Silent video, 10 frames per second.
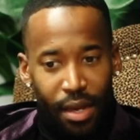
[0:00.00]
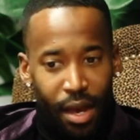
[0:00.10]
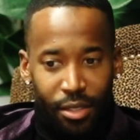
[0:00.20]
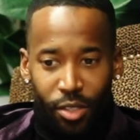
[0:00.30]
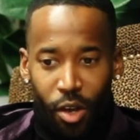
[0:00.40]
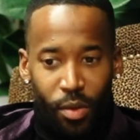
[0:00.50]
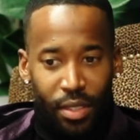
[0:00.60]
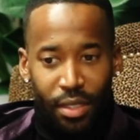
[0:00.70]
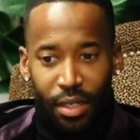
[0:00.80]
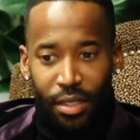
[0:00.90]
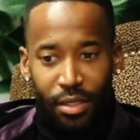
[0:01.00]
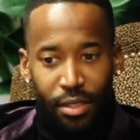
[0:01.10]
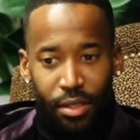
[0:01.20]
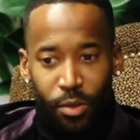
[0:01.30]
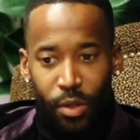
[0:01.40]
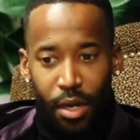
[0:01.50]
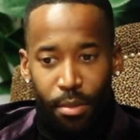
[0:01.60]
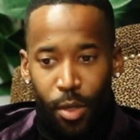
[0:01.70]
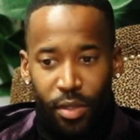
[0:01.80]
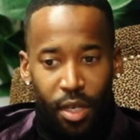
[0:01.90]
I used to always listen to
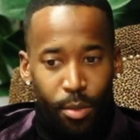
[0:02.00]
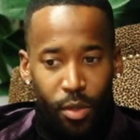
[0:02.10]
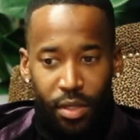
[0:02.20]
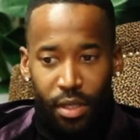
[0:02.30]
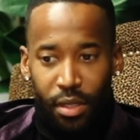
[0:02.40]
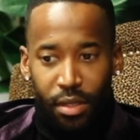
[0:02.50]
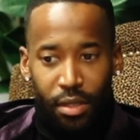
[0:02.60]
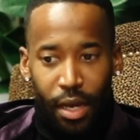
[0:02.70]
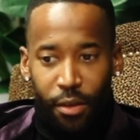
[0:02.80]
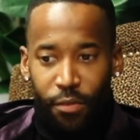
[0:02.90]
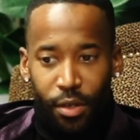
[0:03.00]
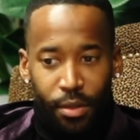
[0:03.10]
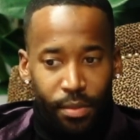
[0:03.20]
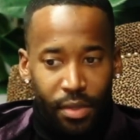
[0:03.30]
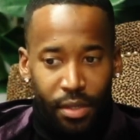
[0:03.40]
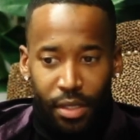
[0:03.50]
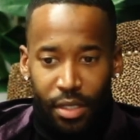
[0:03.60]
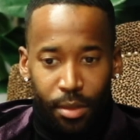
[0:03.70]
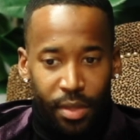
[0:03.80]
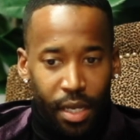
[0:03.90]
Motown music, like from The
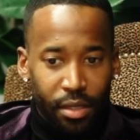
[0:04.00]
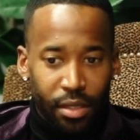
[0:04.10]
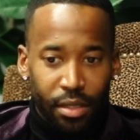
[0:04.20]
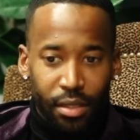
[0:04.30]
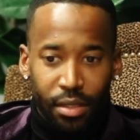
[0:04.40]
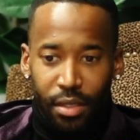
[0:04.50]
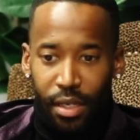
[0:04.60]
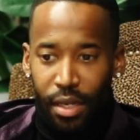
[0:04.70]
Temptations,